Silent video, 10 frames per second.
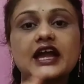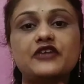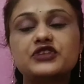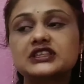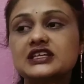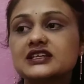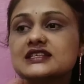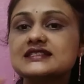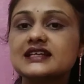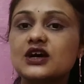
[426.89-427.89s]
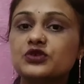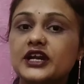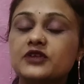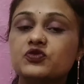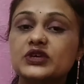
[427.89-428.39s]
Everything is
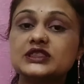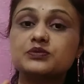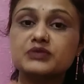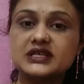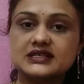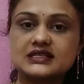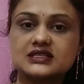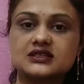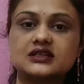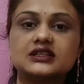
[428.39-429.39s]
surrounded with mist.